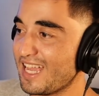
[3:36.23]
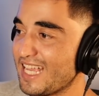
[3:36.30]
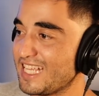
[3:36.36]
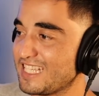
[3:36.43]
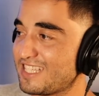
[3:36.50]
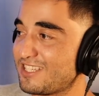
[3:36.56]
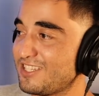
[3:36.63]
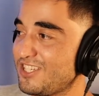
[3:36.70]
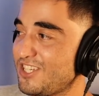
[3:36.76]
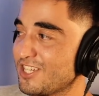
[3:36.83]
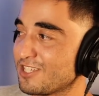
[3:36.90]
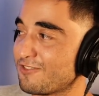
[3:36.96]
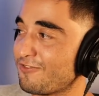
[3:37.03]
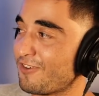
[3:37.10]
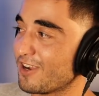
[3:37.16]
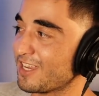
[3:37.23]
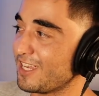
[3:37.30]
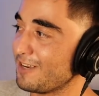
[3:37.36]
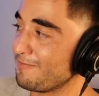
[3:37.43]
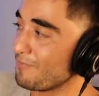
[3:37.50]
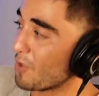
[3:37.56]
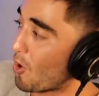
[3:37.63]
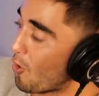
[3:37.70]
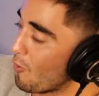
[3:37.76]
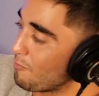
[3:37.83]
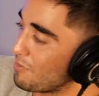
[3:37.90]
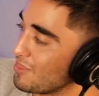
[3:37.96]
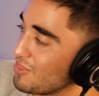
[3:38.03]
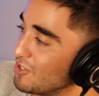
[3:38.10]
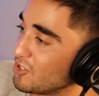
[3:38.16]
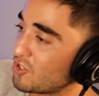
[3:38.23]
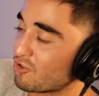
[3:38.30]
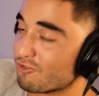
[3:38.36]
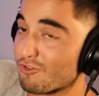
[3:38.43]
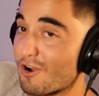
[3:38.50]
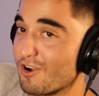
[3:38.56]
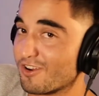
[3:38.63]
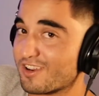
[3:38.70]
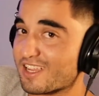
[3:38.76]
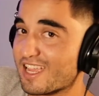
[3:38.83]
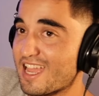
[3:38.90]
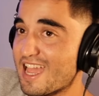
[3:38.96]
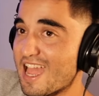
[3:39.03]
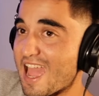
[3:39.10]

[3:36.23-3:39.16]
is to just fucking open the trunk